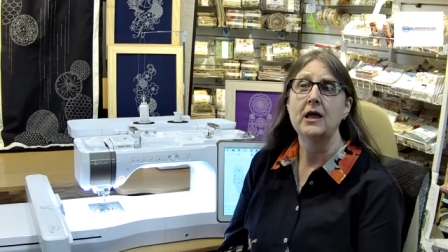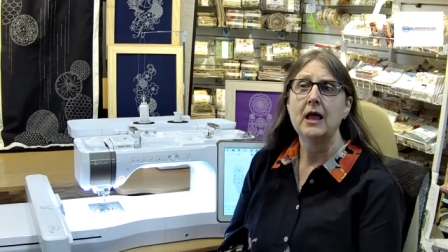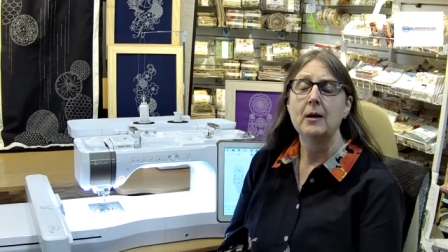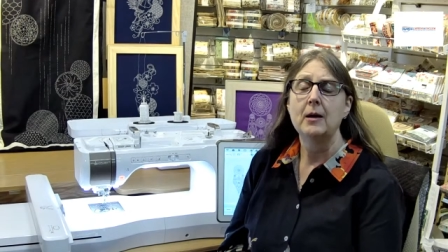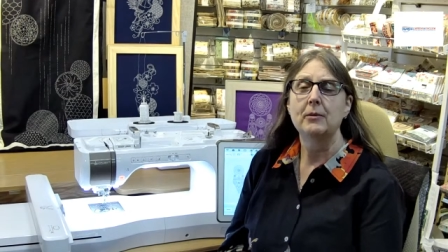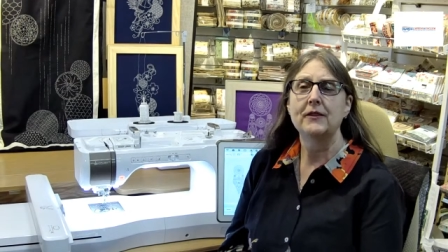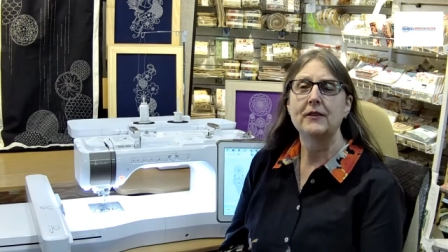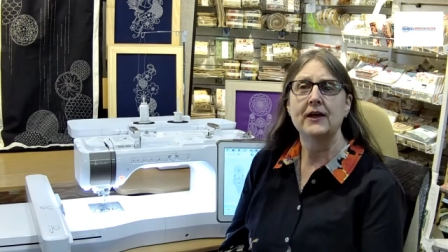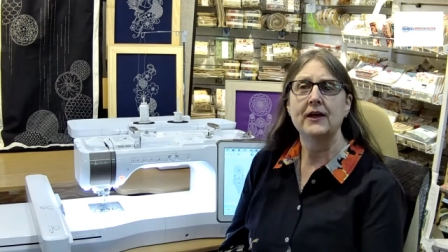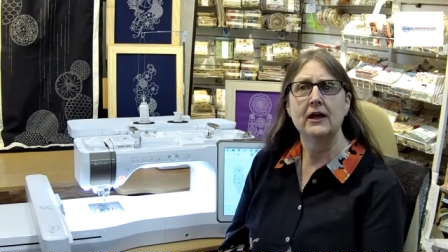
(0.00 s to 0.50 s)

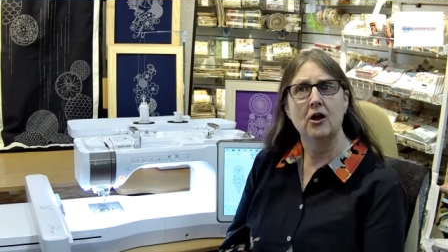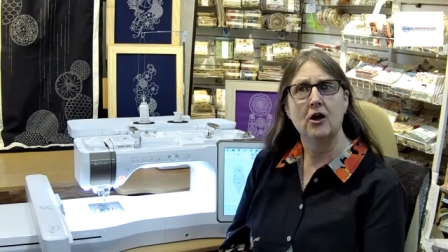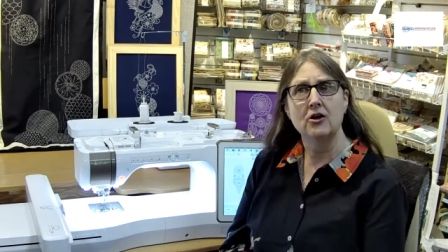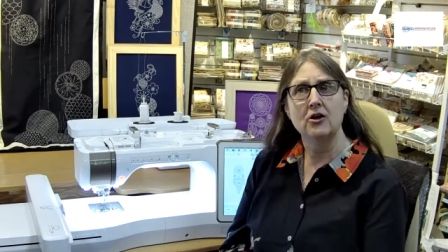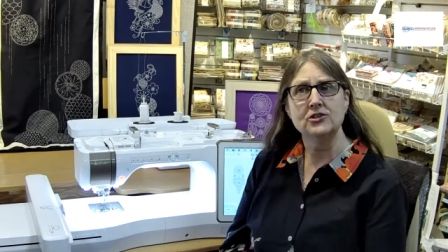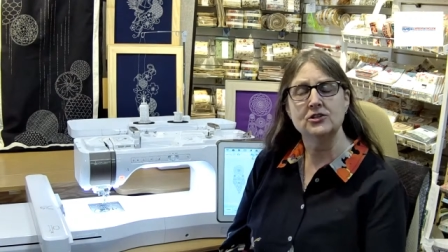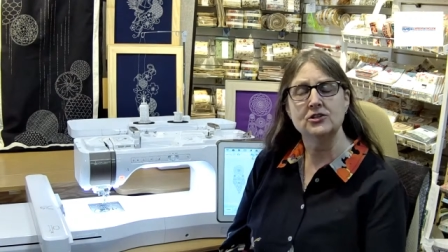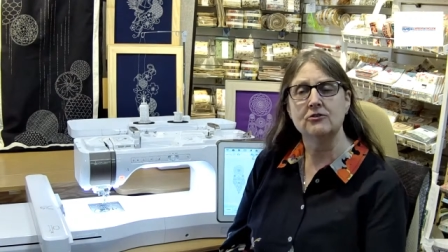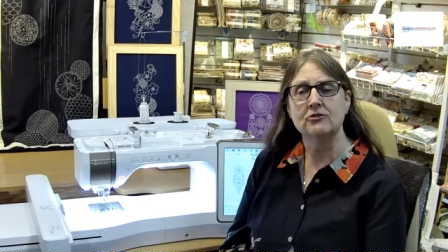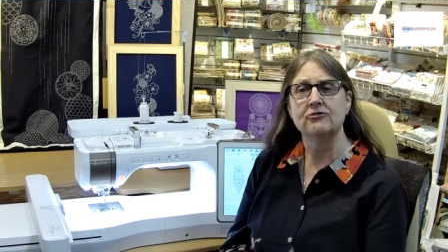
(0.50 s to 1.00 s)
But they
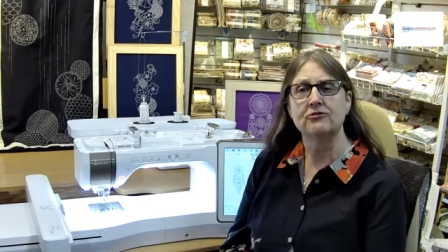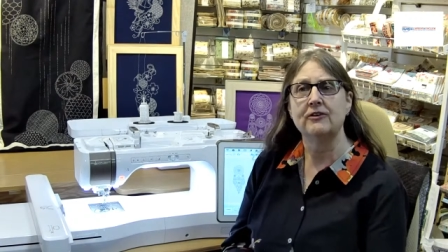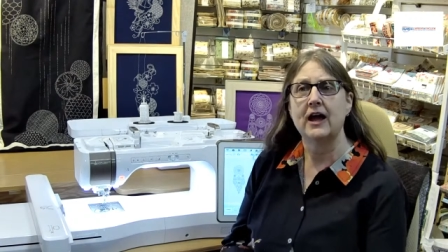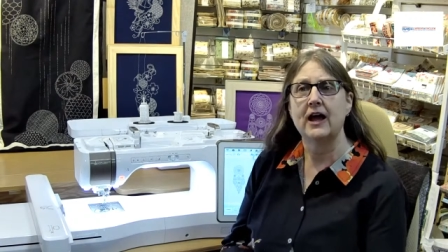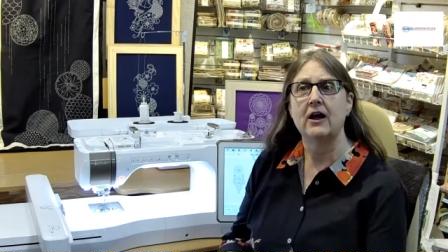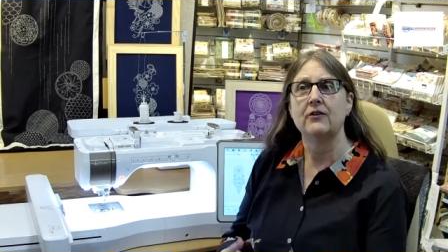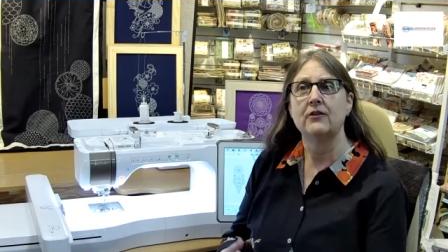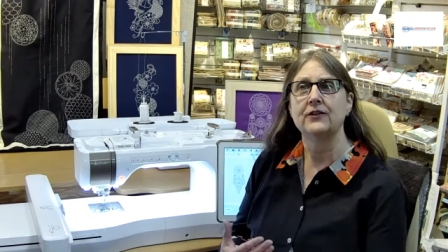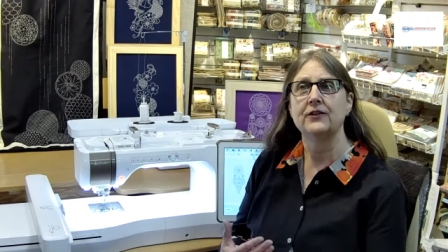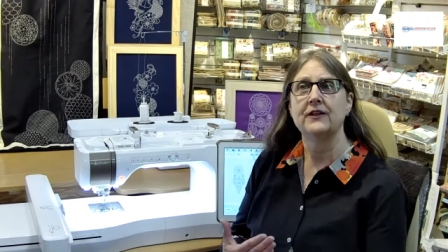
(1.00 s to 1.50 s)
also
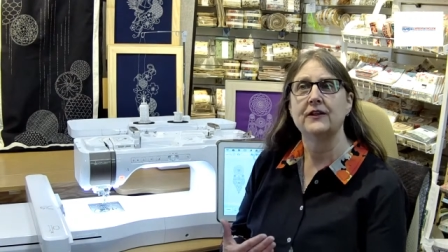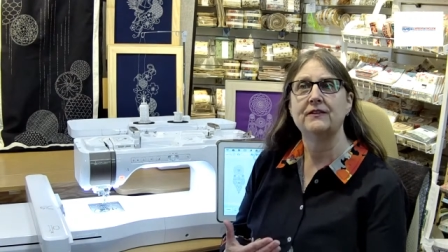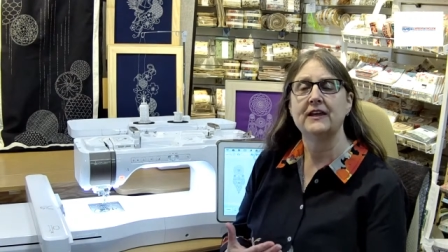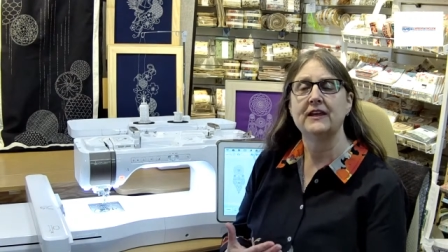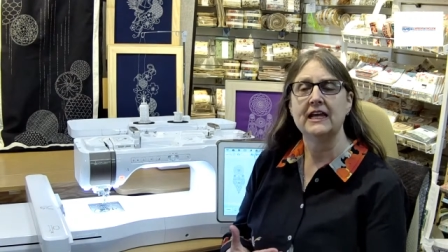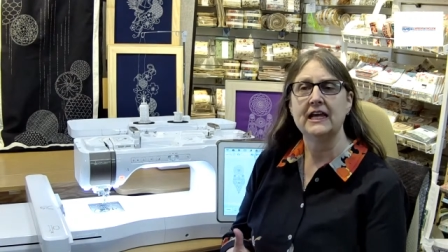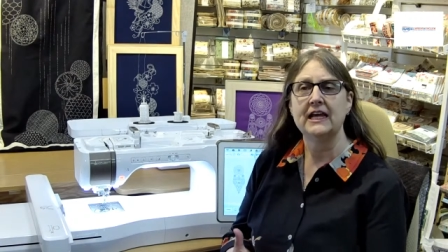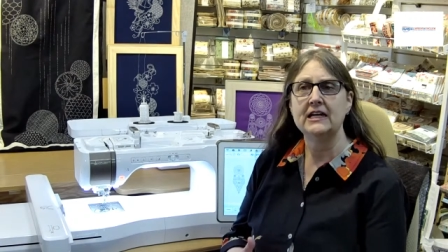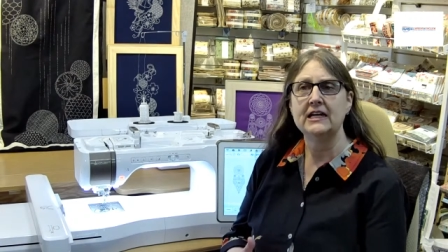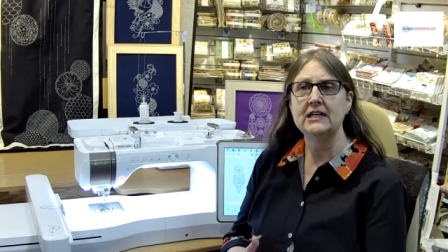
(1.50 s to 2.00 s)
found that
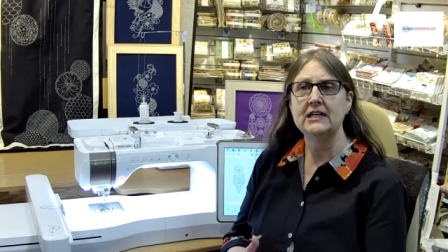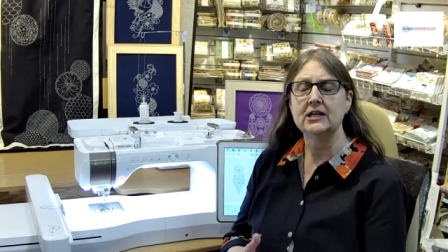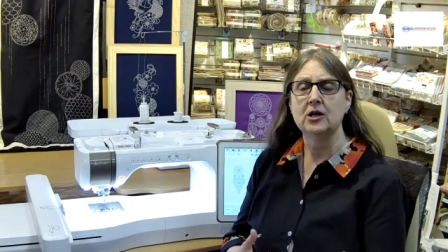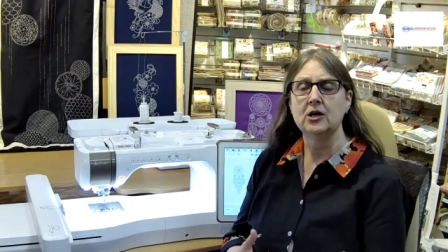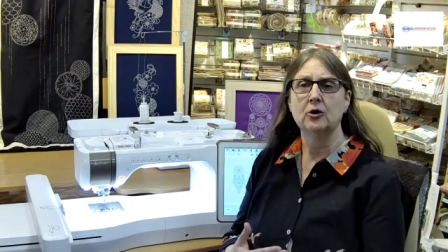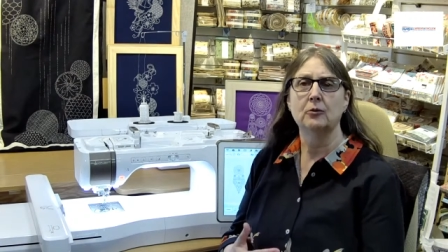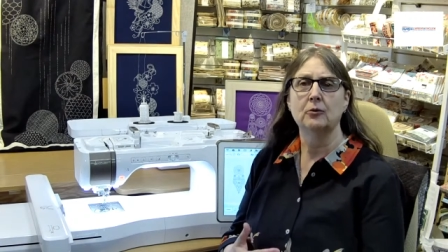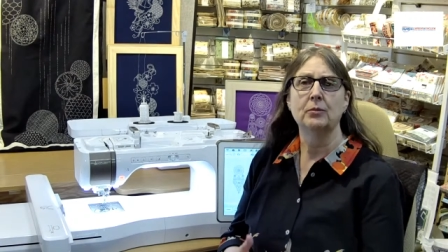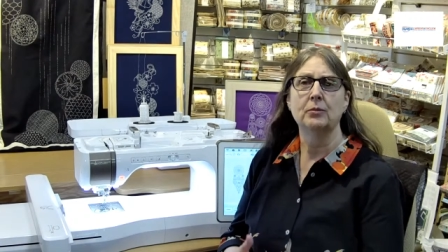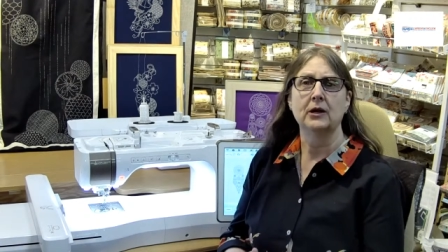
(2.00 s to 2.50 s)
the
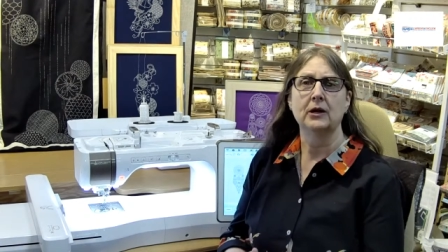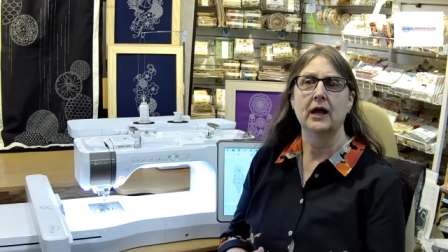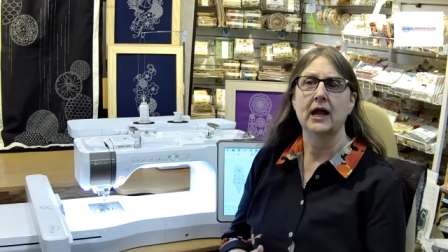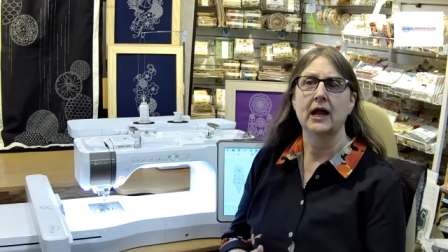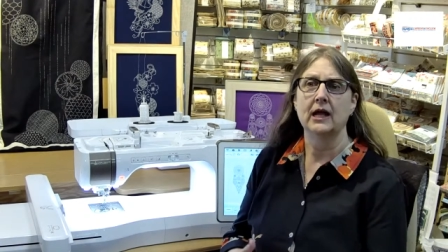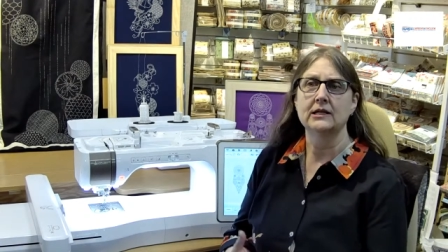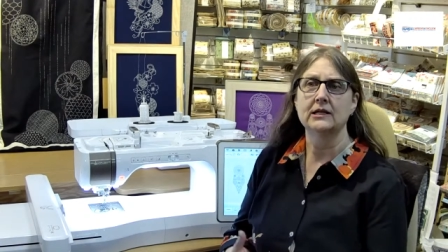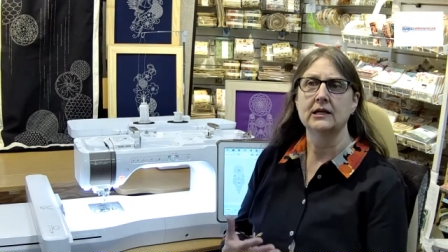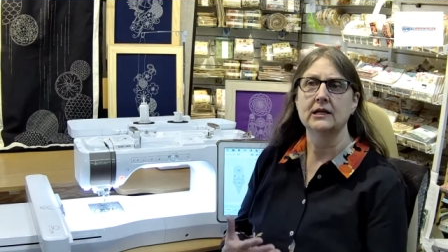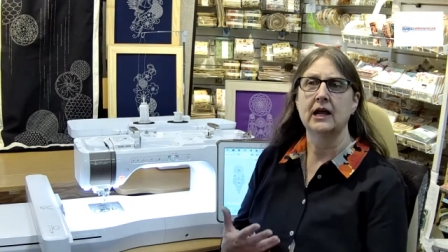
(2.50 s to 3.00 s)
indigo
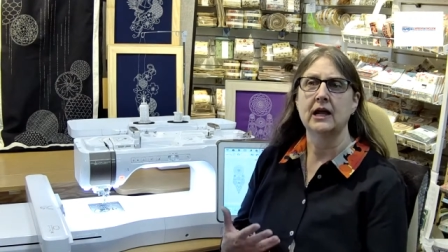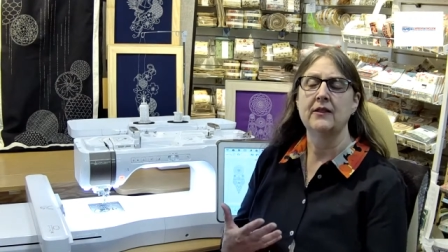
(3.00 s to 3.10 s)
plant